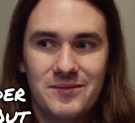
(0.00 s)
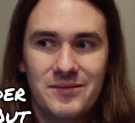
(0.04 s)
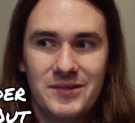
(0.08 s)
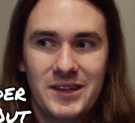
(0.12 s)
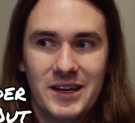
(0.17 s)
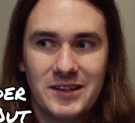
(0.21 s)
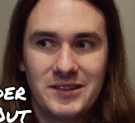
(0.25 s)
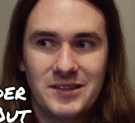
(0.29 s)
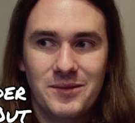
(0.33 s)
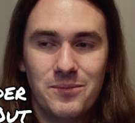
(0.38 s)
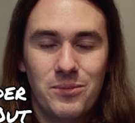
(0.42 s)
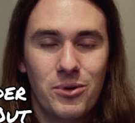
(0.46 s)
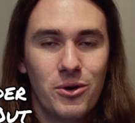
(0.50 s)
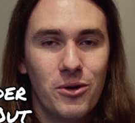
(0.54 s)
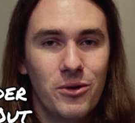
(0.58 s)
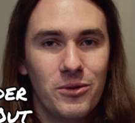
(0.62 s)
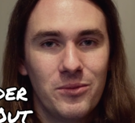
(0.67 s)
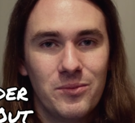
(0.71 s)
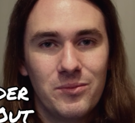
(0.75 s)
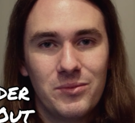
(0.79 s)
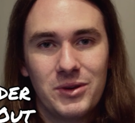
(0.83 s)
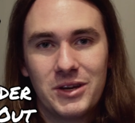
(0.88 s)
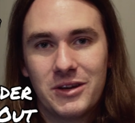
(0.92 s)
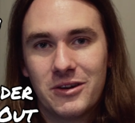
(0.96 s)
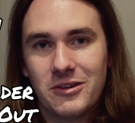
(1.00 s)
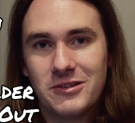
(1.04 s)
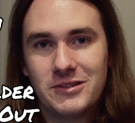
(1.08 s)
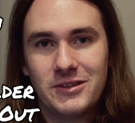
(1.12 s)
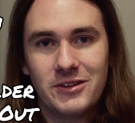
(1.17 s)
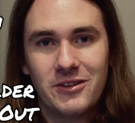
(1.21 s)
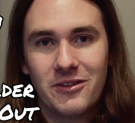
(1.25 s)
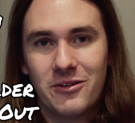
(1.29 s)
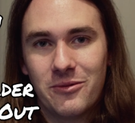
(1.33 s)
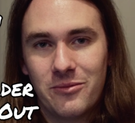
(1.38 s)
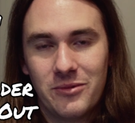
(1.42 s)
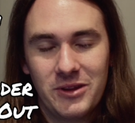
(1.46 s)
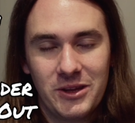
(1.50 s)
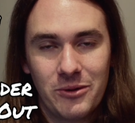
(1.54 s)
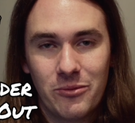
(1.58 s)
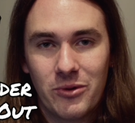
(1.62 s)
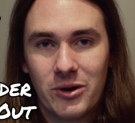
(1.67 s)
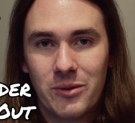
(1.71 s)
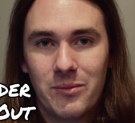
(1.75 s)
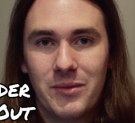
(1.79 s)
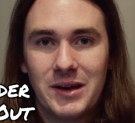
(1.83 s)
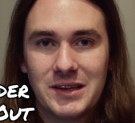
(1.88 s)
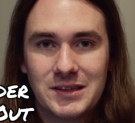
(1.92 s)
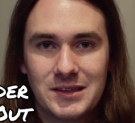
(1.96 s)
That's important because you don't really want
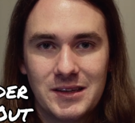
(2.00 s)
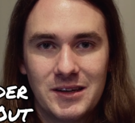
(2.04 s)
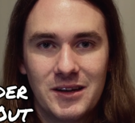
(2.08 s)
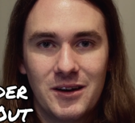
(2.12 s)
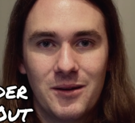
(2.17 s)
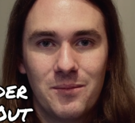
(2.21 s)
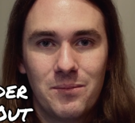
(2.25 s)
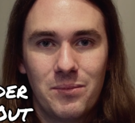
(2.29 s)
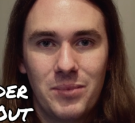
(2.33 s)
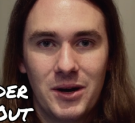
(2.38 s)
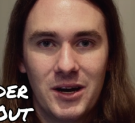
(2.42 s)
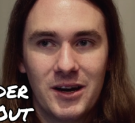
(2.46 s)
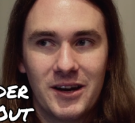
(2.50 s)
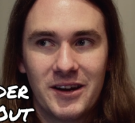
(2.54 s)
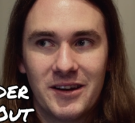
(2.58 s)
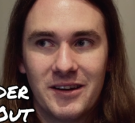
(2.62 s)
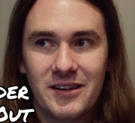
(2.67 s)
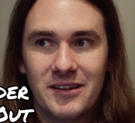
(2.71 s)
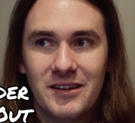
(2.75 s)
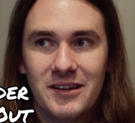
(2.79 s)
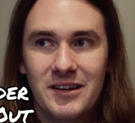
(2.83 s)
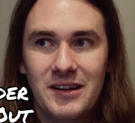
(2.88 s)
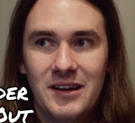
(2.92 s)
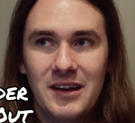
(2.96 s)
to mess it up by